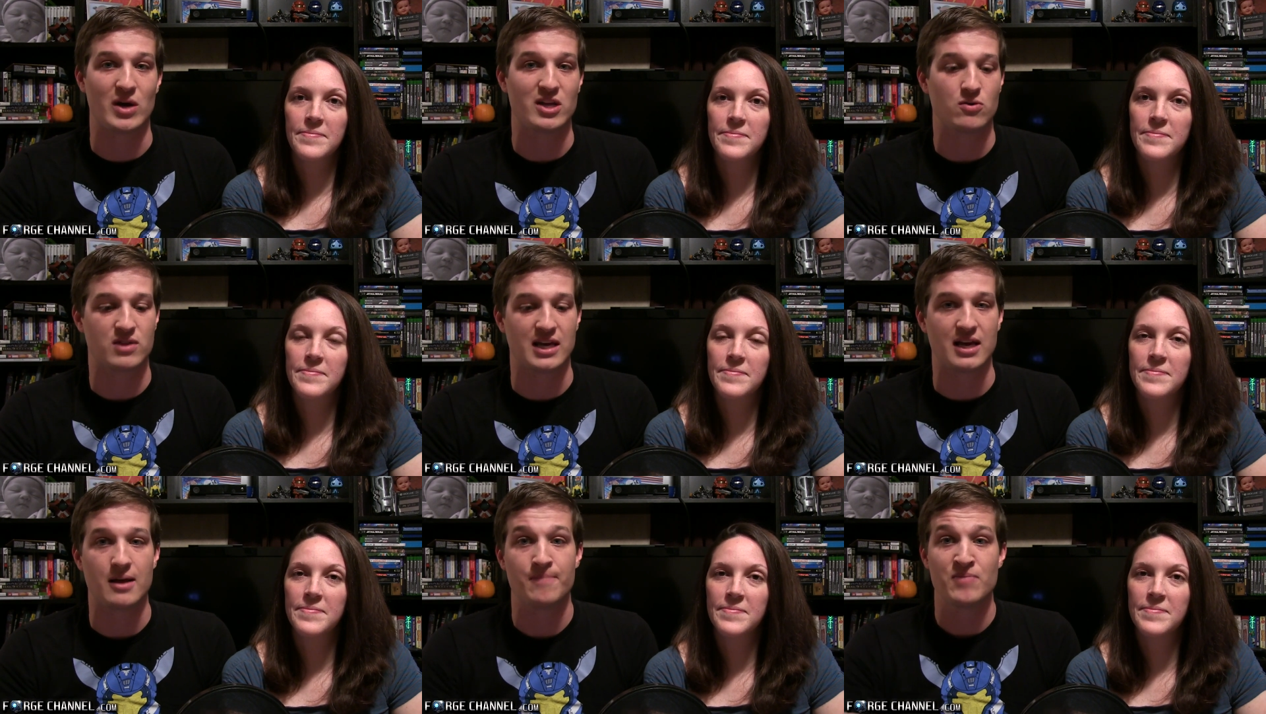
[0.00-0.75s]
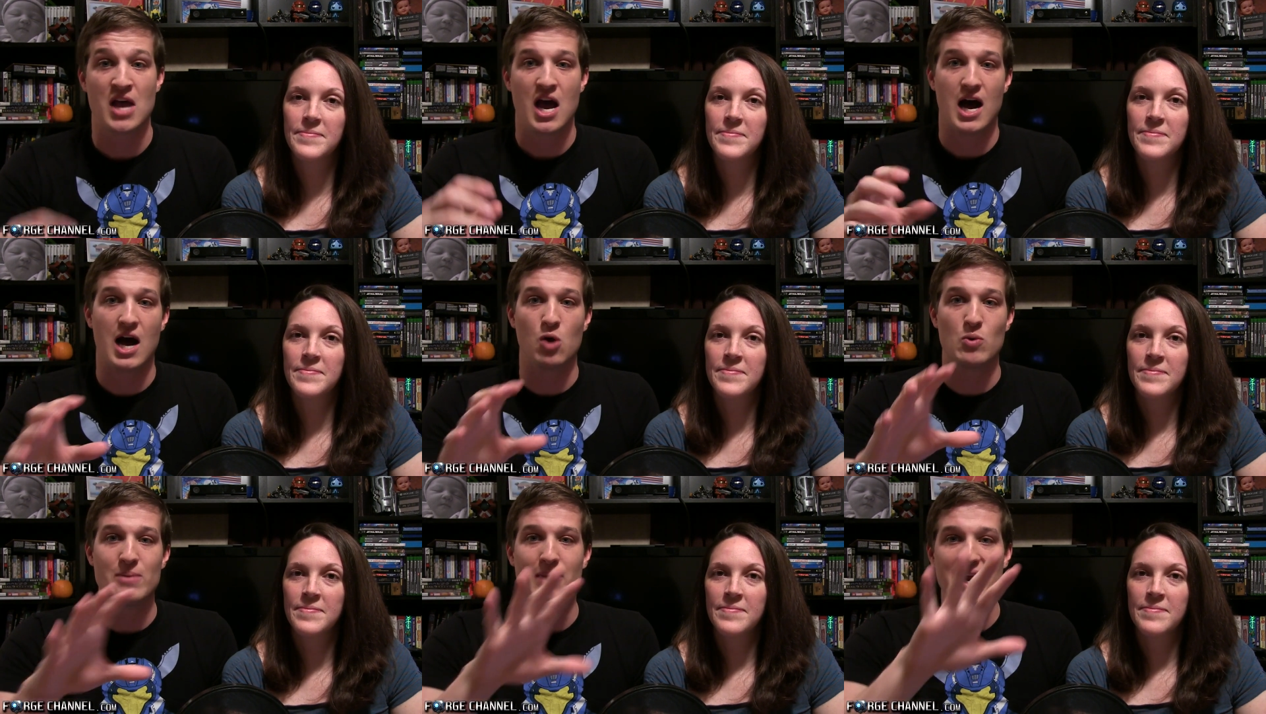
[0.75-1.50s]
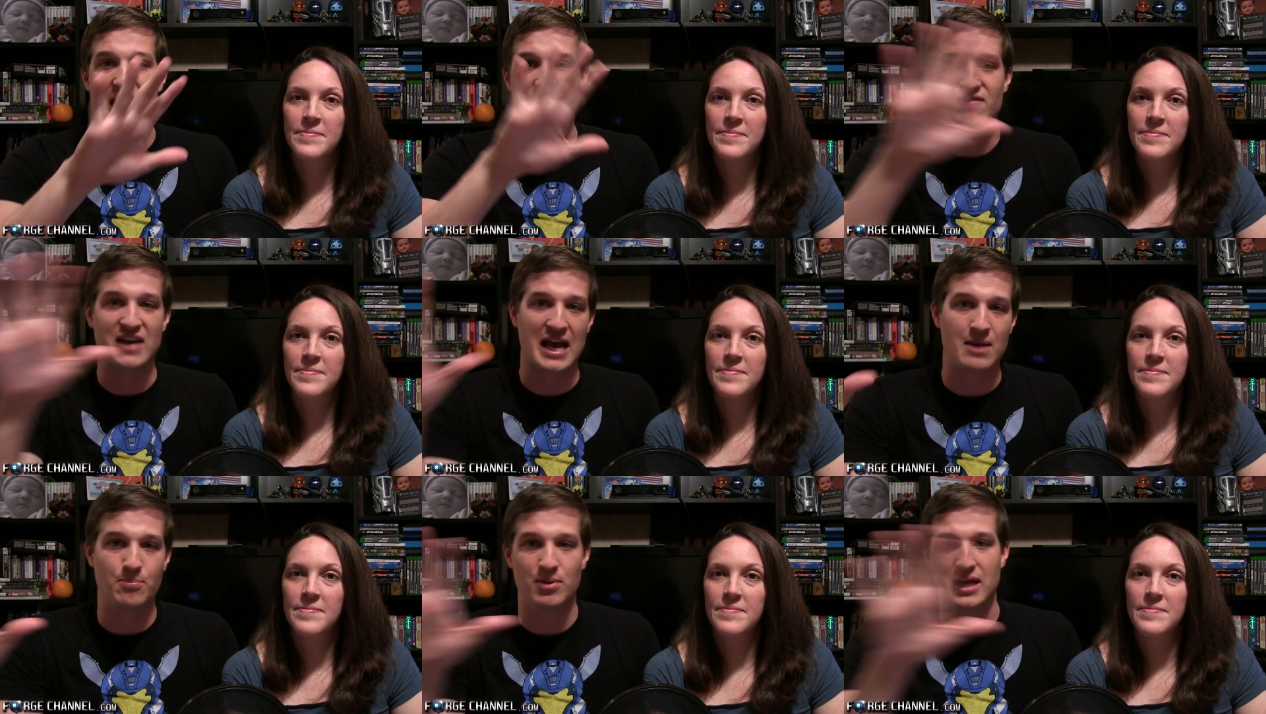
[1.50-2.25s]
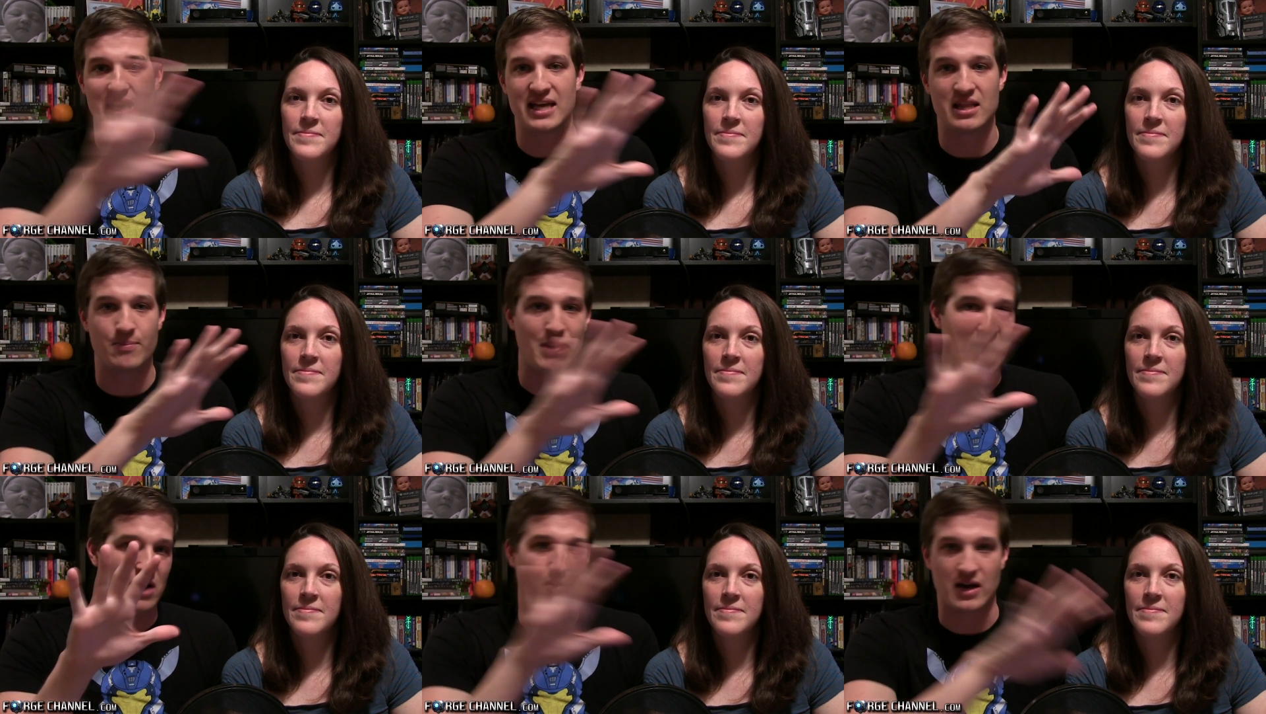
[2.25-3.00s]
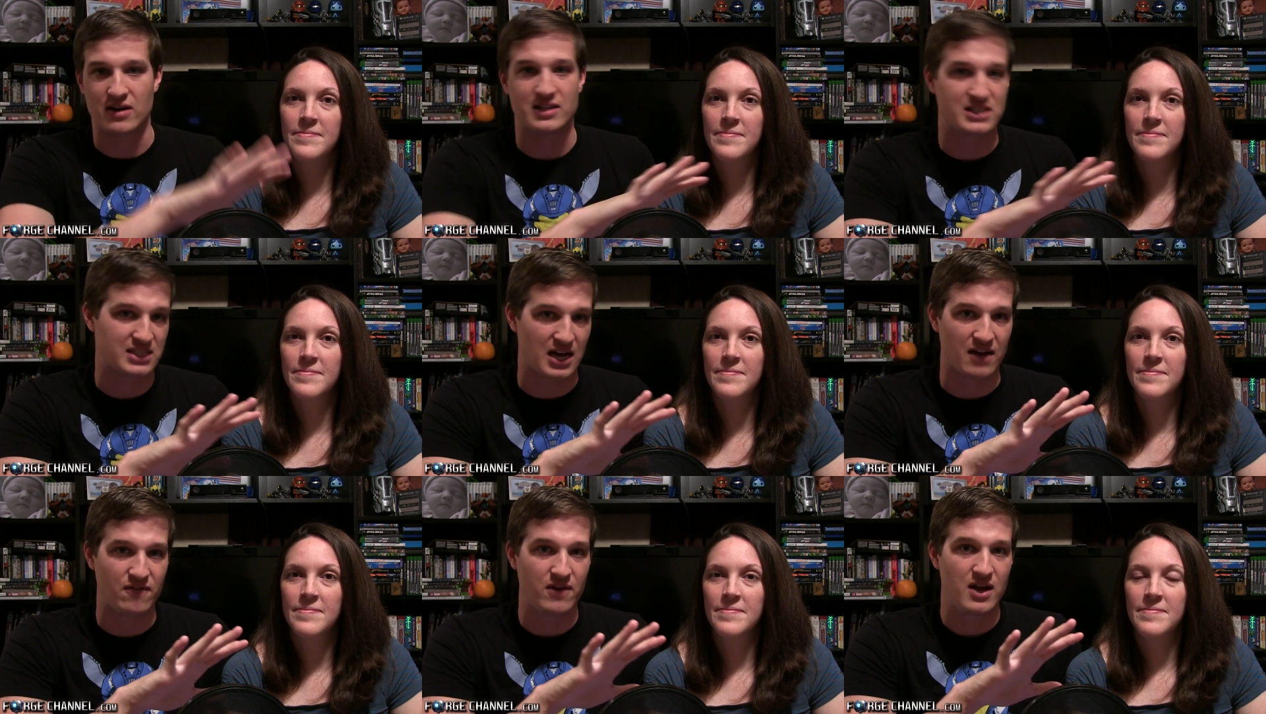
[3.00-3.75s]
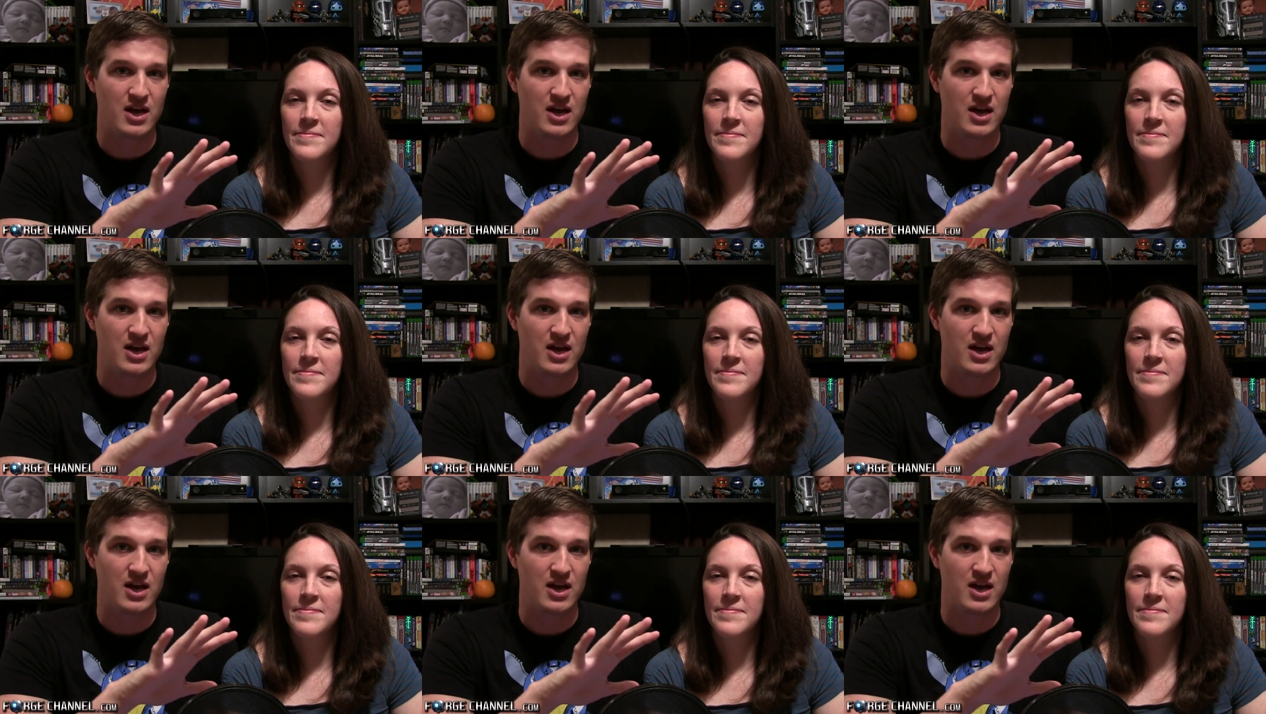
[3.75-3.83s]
Speaker 1: what you think. Uh, we might have gameplay in the background and stuff